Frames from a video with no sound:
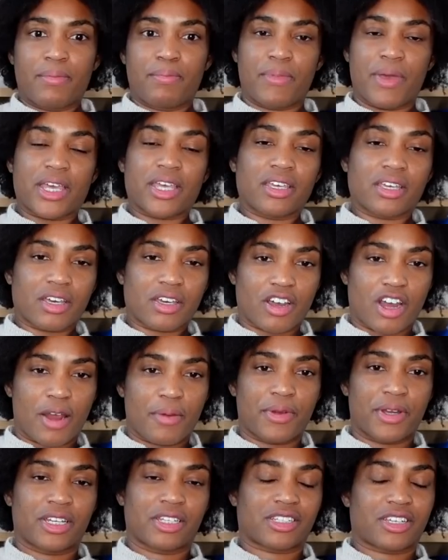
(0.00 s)
Making a
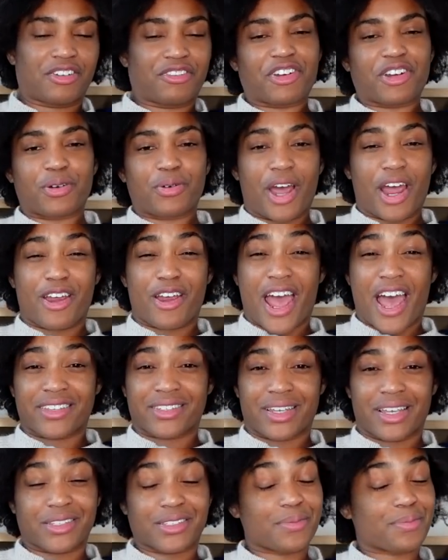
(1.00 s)
garment is going to require
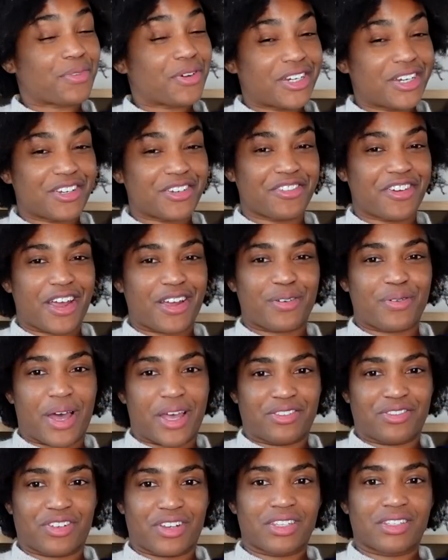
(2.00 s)
asking some pretty direct
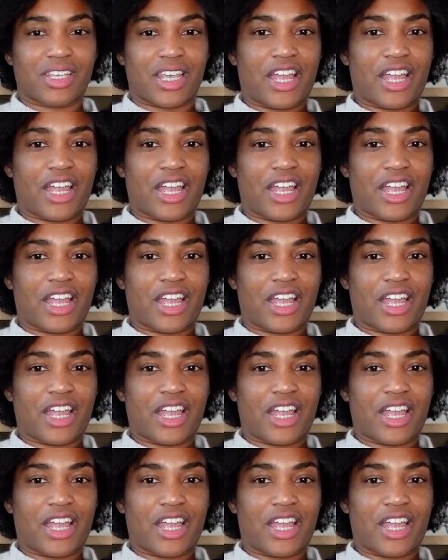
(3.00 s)
questions,